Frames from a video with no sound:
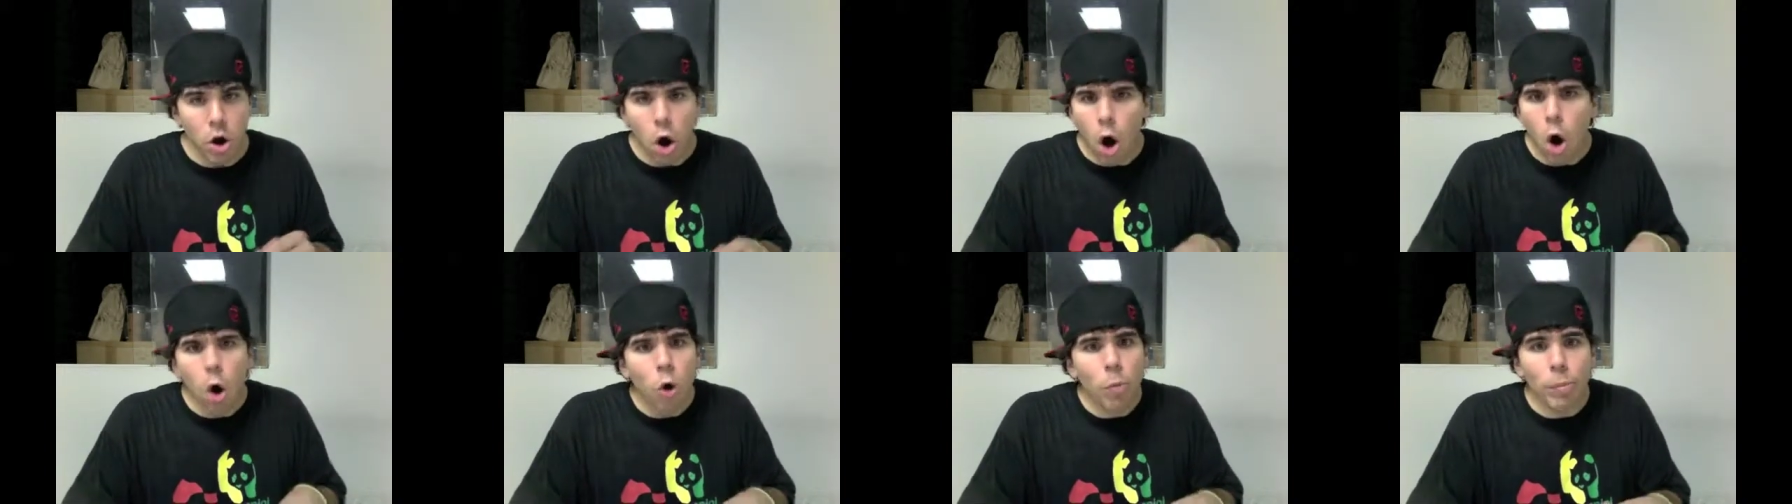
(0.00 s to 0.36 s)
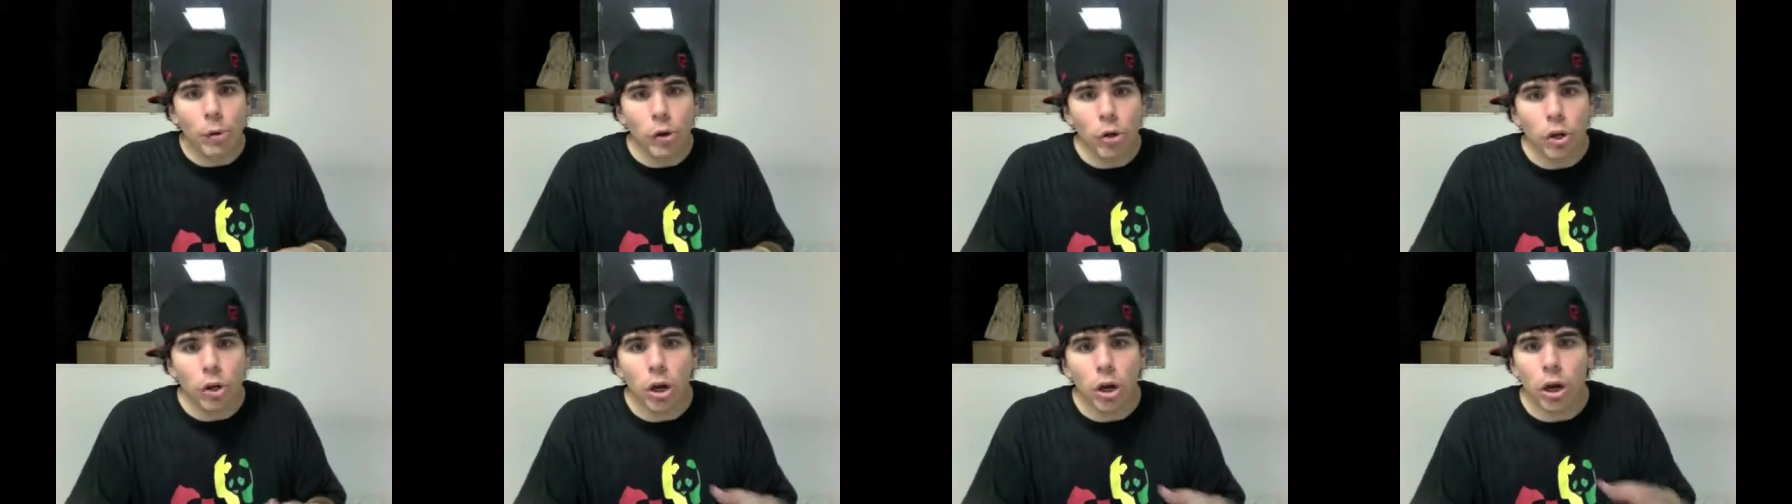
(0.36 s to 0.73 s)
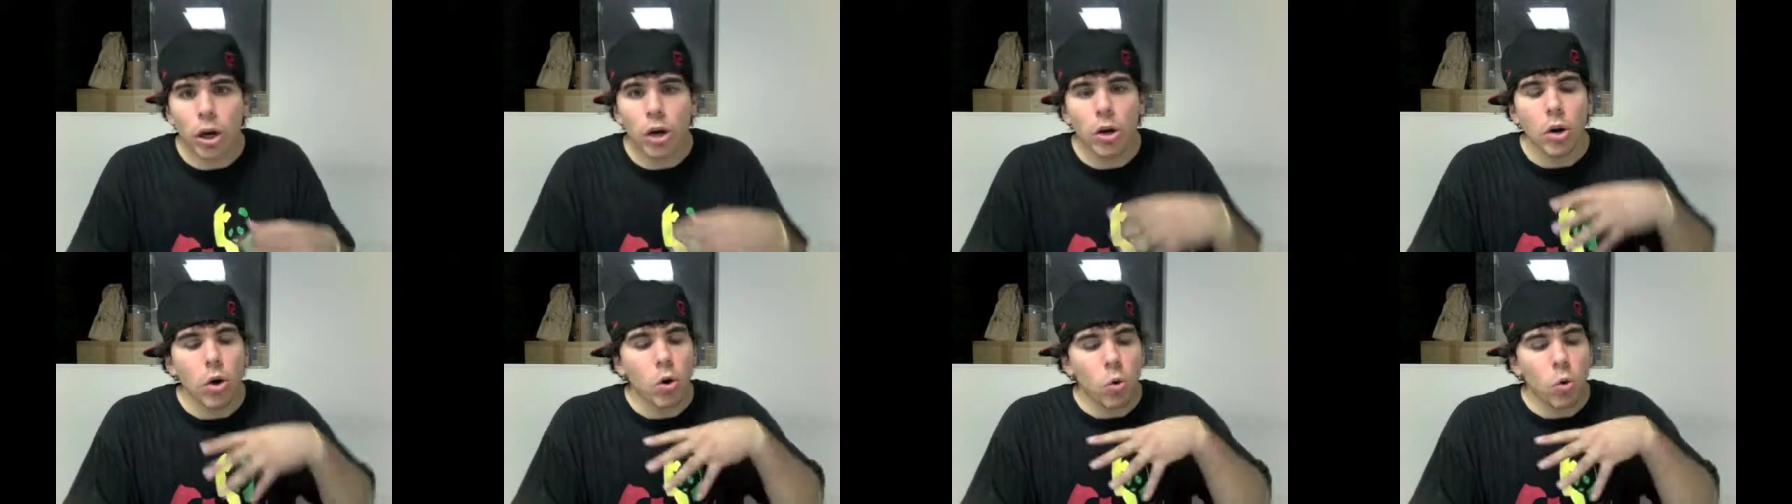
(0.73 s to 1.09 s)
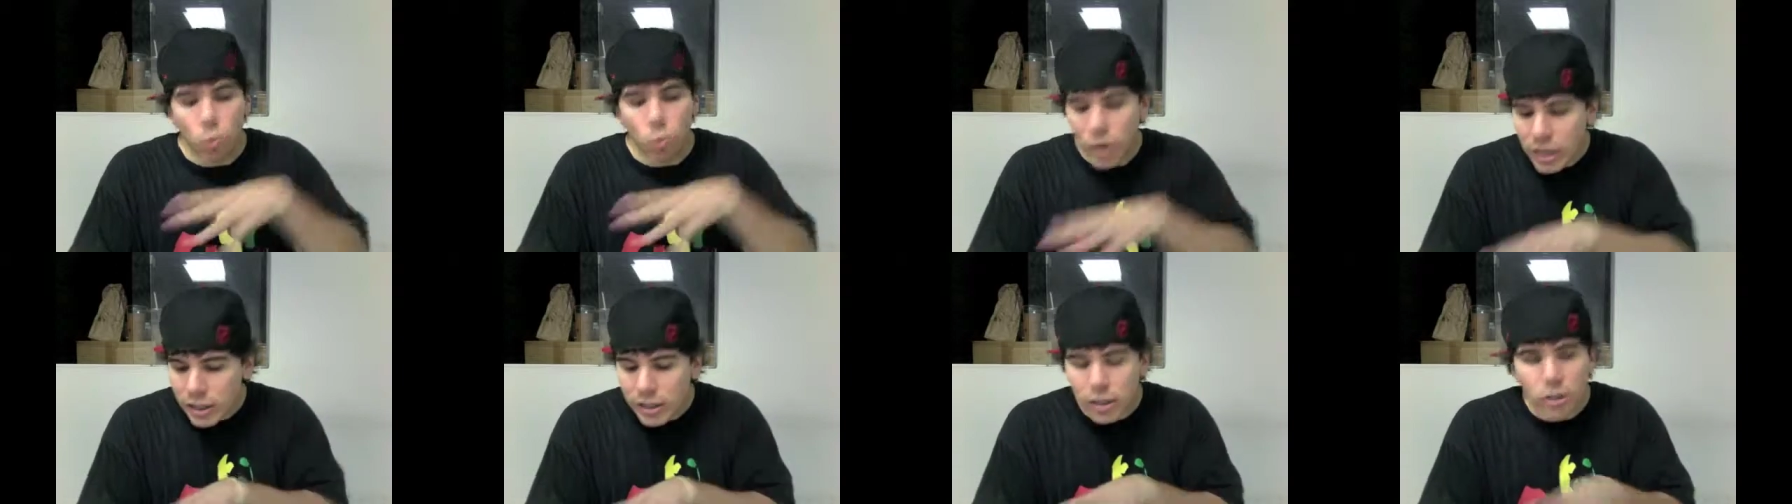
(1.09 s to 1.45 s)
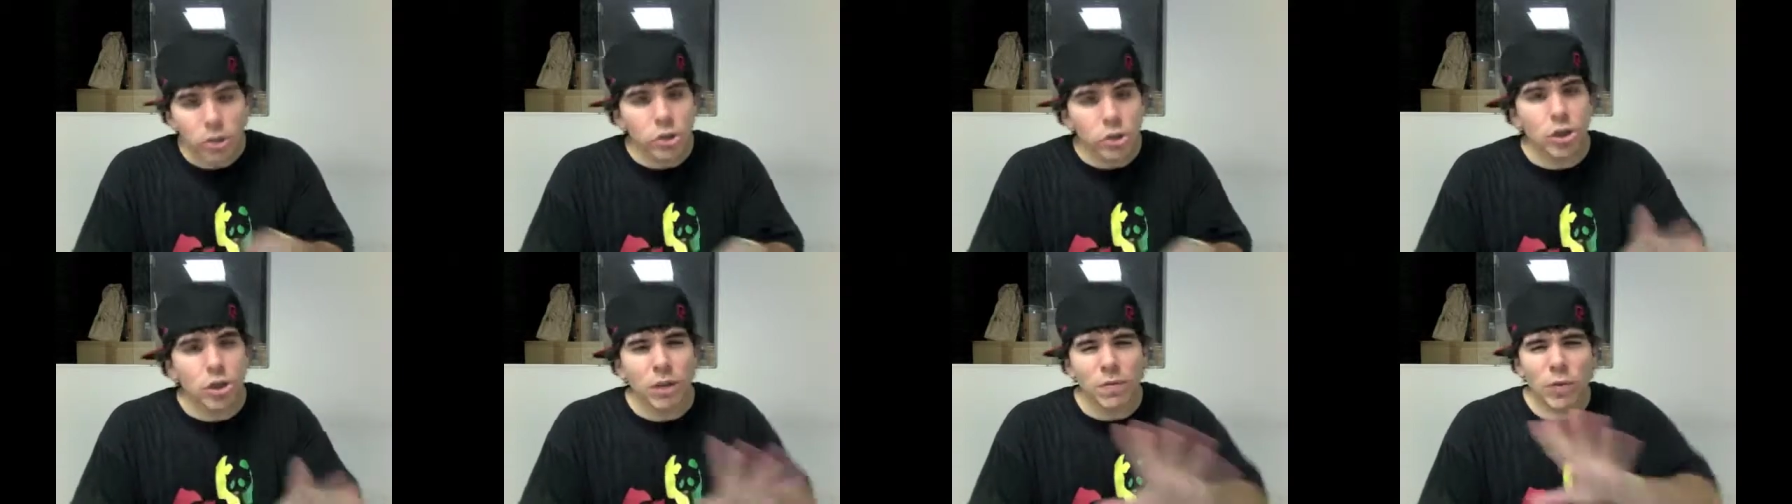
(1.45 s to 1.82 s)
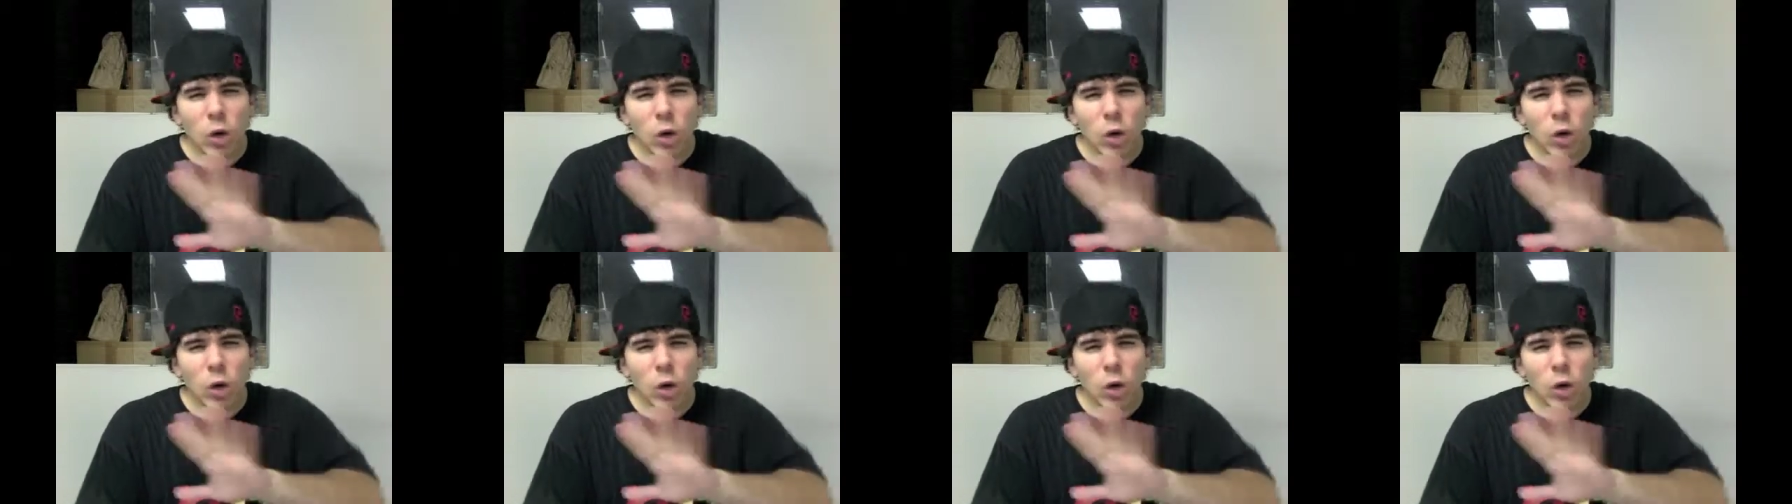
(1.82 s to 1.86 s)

oh, but look, we sell stuff